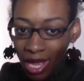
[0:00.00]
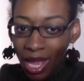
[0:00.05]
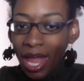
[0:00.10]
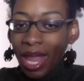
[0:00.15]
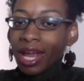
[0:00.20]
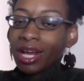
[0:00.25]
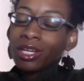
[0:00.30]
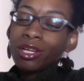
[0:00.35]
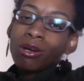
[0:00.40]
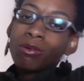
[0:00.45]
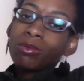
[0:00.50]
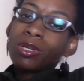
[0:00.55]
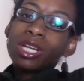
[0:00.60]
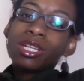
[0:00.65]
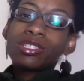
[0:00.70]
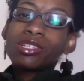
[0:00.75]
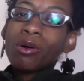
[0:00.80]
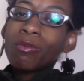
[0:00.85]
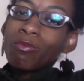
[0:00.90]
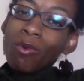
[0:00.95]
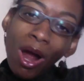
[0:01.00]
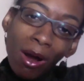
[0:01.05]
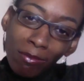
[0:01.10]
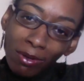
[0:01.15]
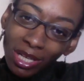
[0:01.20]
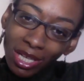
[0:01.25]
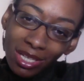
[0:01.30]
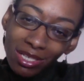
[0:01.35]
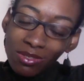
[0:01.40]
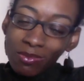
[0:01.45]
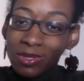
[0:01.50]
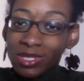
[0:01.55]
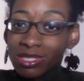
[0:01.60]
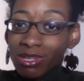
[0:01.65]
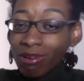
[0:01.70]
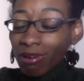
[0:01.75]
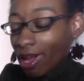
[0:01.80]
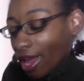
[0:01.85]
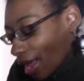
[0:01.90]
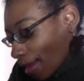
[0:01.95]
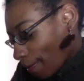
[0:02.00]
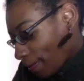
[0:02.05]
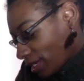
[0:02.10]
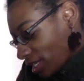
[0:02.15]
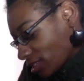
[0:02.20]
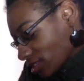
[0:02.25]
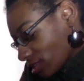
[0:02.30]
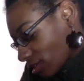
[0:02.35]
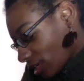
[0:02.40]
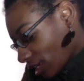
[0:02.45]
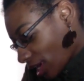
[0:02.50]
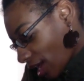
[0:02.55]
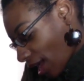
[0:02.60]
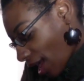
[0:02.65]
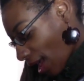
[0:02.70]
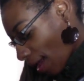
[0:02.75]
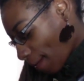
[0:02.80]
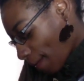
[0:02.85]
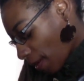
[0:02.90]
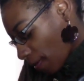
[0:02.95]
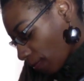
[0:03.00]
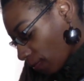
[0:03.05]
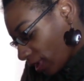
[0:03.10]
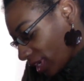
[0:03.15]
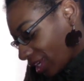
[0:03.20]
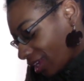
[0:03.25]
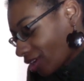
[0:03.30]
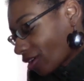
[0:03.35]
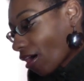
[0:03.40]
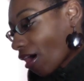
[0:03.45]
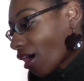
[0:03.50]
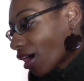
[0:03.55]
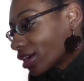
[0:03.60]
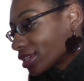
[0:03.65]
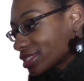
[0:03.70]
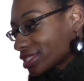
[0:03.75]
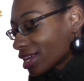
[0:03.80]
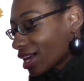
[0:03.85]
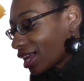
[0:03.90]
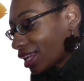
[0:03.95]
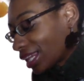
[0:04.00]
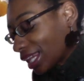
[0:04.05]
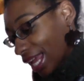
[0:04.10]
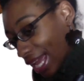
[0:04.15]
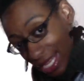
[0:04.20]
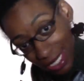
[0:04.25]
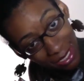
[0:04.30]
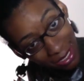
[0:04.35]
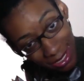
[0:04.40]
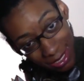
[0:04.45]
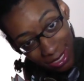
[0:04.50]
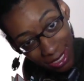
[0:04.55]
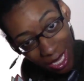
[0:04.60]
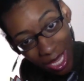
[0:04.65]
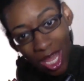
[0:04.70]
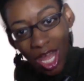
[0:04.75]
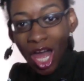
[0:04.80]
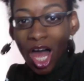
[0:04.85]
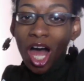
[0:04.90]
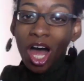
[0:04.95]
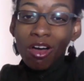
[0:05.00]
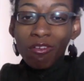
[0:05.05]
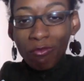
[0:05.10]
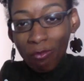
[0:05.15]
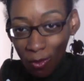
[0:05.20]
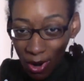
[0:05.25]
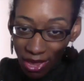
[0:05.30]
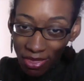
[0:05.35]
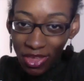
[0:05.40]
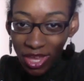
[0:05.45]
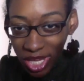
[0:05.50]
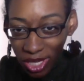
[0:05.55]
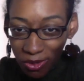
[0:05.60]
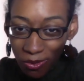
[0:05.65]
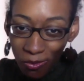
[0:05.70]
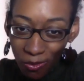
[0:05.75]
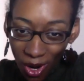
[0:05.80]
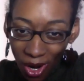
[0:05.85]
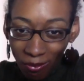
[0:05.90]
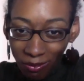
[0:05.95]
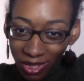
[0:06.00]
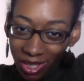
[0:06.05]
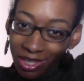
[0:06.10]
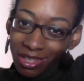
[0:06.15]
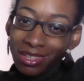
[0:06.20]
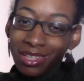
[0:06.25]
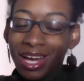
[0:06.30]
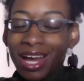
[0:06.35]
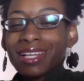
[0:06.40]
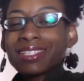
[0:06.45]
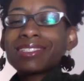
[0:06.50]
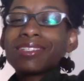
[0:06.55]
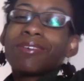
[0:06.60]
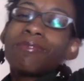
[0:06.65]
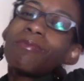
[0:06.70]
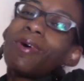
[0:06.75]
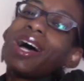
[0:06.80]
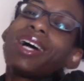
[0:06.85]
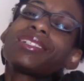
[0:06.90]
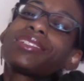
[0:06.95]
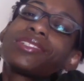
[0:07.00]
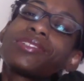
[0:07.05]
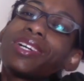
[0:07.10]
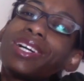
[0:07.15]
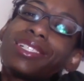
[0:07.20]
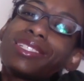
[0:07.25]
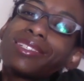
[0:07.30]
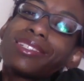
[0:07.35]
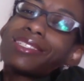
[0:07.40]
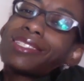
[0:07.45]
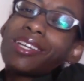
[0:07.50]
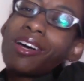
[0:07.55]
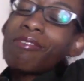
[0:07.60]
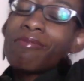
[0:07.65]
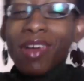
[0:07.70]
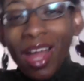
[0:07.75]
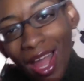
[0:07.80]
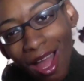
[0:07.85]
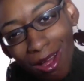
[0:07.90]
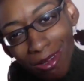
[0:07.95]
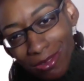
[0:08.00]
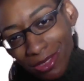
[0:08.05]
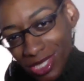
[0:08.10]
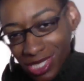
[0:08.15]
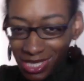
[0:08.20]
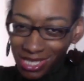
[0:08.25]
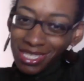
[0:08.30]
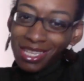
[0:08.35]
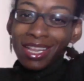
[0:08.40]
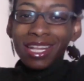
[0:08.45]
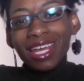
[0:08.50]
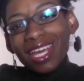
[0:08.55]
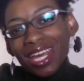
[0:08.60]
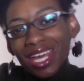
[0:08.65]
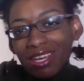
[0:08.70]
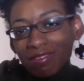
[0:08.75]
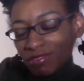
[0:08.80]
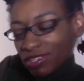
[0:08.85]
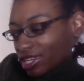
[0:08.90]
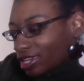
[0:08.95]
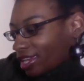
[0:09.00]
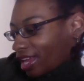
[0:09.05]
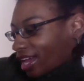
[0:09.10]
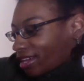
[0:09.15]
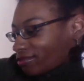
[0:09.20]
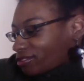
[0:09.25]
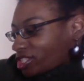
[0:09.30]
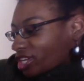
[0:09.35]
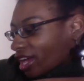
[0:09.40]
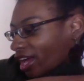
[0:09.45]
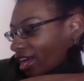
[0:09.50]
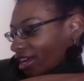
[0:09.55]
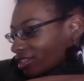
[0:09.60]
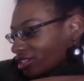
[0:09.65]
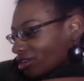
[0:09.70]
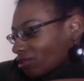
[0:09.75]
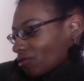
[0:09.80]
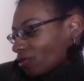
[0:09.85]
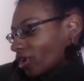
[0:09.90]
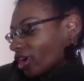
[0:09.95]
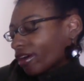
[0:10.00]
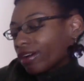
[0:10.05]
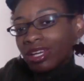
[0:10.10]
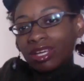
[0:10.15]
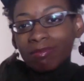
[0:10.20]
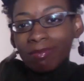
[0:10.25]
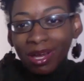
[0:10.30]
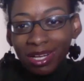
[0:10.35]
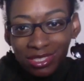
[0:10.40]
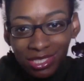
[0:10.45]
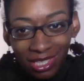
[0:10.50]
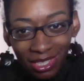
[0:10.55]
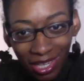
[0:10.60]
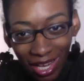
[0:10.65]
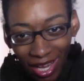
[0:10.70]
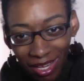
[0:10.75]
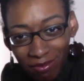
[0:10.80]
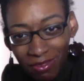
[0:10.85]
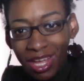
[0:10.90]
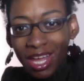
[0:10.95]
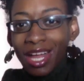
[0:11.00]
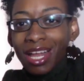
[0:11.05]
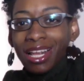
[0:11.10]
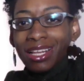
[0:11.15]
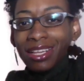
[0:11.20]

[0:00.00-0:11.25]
Ain't no need to worry, because what's going to happen is going to happen regardless of whether you worry or not. So why stress yourself out? Just live your life, child. Don't worry about your life.